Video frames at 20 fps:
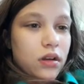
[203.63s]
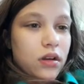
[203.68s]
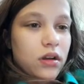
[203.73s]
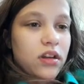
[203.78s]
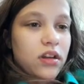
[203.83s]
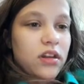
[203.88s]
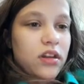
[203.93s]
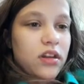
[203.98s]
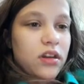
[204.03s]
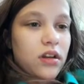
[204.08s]

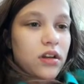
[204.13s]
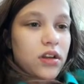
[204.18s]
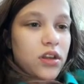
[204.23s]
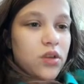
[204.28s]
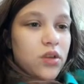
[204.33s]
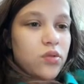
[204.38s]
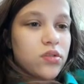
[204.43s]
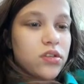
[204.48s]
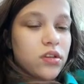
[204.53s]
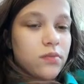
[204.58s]

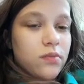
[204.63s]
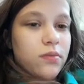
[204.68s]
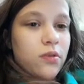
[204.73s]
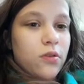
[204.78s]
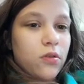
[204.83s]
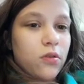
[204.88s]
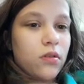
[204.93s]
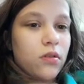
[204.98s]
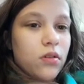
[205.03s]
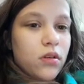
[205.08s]

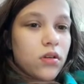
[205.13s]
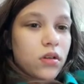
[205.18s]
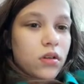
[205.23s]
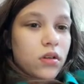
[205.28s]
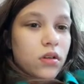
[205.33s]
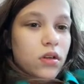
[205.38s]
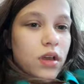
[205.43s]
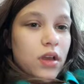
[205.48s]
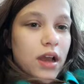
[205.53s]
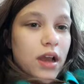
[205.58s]
unusable.
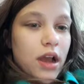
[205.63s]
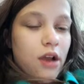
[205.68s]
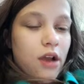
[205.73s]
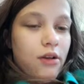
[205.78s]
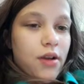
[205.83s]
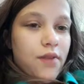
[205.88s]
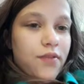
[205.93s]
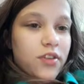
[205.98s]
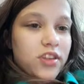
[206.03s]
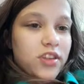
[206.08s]

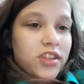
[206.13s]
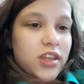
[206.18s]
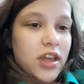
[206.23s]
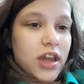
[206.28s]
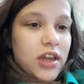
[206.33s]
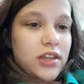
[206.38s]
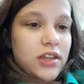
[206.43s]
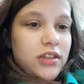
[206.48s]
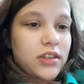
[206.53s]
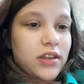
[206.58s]
However,
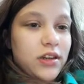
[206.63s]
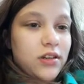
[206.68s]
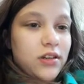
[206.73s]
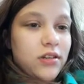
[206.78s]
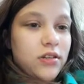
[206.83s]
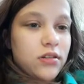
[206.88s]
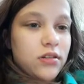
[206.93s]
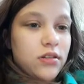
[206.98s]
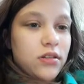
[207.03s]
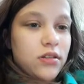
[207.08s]
Ted
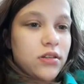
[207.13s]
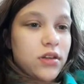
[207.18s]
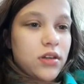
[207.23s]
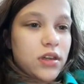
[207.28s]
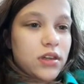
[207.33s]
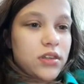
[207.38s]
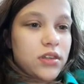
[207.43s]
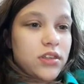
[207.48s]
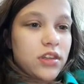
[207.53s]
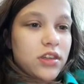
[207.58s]
didn't
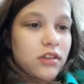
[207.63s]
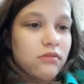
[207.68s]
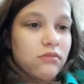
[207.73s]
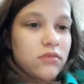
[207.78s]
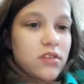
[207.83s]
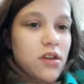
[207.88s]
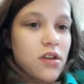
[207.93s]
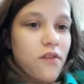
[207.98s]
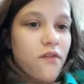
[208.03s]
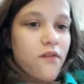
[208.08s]

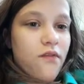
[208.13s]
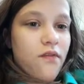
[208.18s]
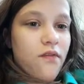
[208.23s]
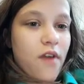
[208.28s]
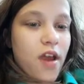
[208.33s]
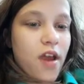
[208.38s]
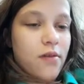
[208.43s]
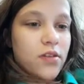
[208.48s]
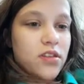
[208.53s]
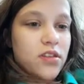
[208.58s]
seem
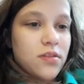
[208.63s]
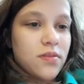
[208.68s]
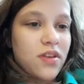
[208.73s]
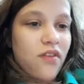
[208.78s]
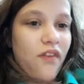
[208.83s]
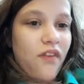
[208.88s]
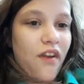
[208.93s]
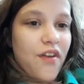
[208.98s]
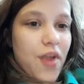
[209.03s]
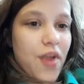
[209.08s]
to
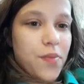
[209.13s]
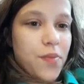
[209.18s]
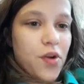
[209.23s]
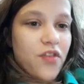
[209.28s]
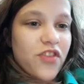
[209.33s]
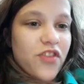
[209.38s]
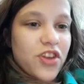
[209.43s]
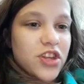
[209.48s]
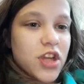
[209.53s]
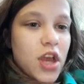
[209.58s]
be very
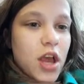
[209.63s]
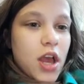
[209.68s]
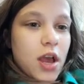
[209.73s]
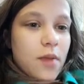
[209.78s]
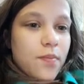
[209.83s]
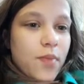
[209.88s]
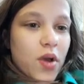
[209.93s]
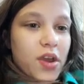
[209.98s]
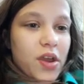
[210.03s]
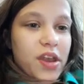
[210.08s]
bothered
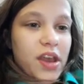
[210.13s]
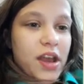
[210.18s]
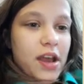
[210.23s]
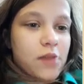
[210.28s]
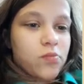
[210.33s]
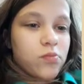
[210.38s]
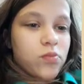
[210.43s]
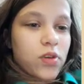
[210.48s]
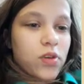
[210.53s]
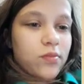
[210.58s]
by it,
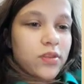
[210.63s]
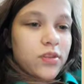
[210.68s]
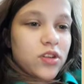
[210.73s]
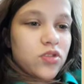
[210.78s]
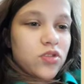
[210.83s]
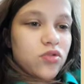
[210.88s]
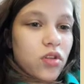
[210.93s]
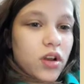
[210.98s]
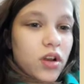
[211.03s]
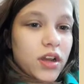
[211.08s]
and when we
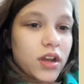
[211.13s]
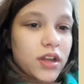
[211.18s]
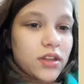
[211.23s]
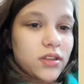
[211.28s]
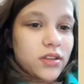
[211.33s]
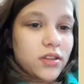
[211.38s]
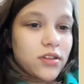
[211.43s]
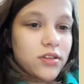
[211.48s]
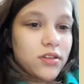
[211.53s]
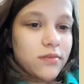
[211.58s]
tried
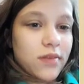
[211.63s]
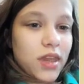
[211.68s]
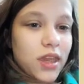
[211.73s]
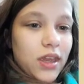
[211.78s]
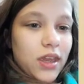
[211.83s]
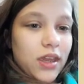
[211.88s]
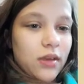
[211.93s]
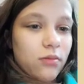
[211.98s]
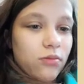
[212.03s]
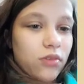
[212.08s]
to
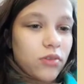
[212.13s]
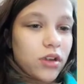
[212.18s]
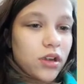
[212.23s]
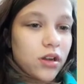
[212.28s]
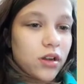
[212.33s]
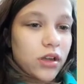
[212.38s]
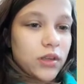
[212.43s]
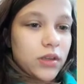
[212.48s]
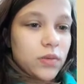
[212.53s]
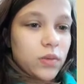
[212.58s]
make him
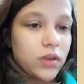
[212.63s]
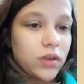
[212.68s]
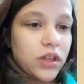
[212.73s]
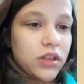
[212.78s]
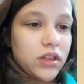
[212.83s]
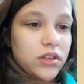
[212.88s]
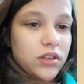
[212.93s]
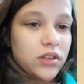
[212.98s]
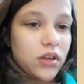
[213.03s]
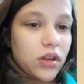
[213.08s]
realise what
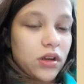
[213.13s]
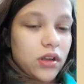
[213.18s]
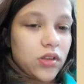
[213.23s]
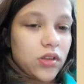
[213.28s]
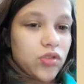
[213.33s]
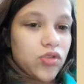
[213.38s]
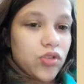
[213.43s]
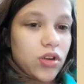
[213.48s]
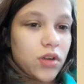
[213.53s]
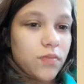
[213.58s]
he'd done
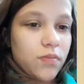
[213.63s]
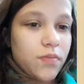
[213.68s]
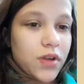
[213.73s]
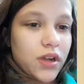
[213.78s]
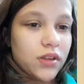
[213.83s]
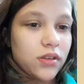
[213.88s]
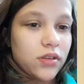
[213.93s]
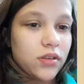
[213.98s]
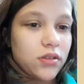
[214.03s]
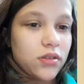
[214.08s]
and
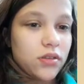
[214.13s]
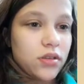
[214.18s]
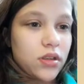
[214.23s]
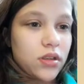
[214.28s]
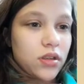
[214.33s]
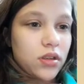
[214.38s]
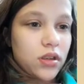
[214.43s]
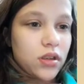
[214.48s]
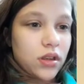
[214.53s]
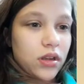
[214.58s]

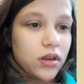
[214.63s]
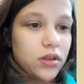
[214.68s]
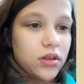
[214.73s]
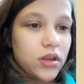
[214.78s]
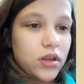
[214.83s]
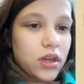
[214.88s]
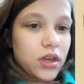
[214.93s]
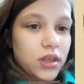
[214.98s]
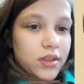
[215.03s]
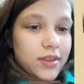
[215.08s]

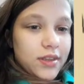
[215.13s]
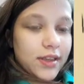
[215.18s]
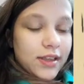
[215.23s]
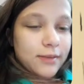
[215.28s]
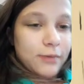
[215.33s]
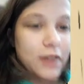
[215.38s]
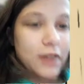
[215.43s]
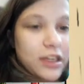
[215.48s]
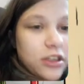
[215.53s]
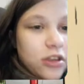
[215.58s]

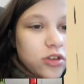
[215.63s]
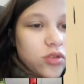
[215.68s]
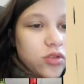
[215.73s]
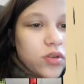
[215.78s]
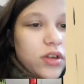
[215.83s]
take back the